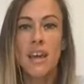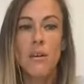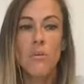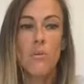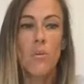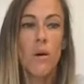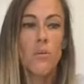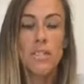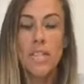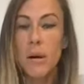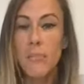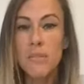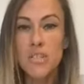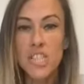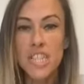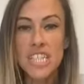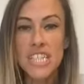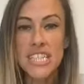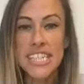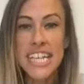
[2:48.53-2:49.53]
What would happen
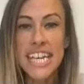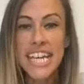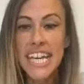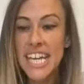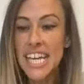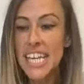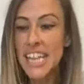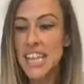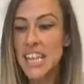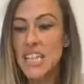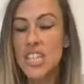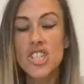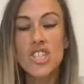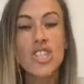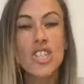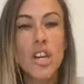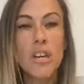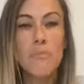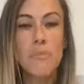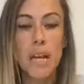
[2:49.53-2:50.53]
to your teeth? There's
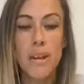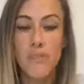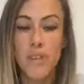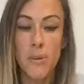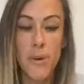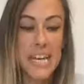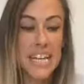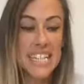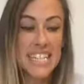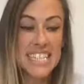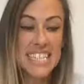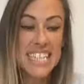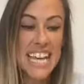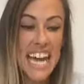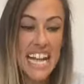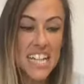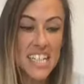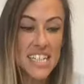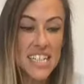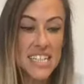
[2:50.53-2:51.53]
so many, if you ate a
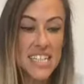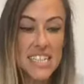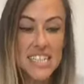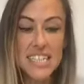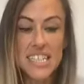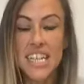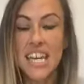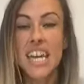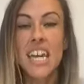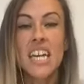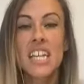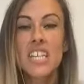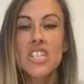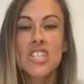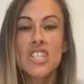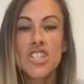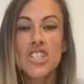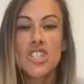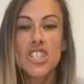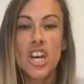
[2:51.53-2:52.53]
salad,
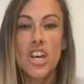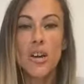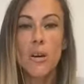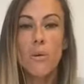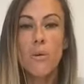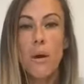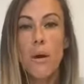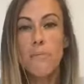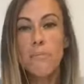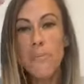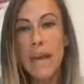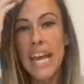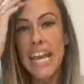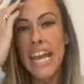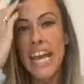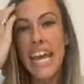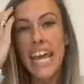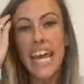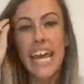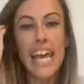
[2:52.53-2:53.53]
there's so
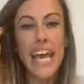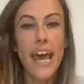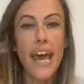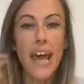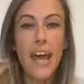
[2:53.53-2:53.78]
many